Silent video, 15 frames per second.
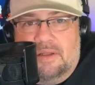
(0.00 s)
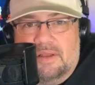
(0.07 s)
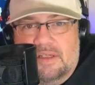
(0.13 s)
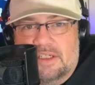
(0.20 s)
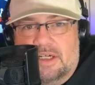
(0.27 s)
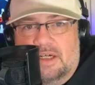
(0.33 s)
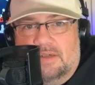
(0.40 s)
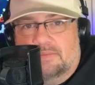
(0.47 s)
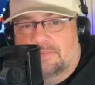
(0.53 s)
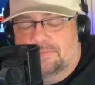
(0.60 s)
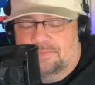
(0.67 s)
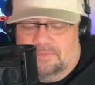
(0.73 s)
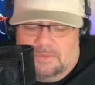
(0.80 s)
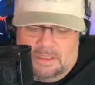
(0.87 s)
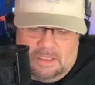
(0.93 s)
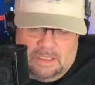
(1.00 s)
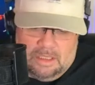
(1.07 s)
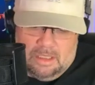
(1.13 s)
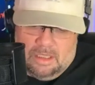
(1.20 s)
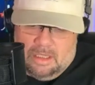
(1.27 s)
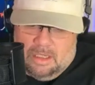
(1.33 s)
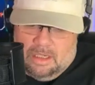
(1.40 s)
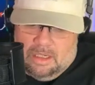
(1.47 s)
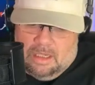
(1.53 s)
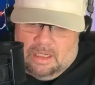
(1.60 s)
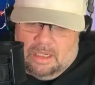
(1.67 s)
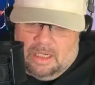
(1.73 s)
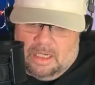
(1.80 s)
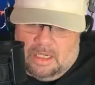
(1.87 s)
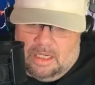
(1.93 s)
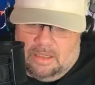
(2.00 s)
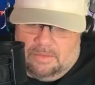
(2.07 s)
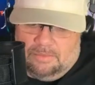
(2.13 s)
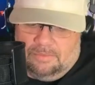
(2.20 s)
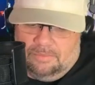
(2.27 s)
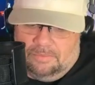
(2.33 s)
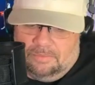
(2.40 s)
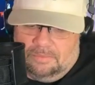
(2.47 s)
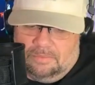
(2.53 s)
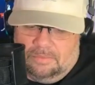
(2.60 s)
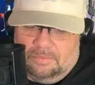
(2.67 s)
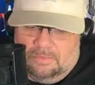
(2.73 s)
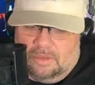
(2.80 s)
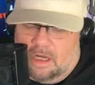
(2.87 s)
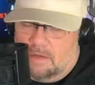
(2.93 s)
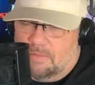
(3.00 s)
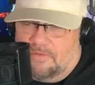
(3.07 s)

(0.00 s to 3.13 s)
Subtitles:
the job. Long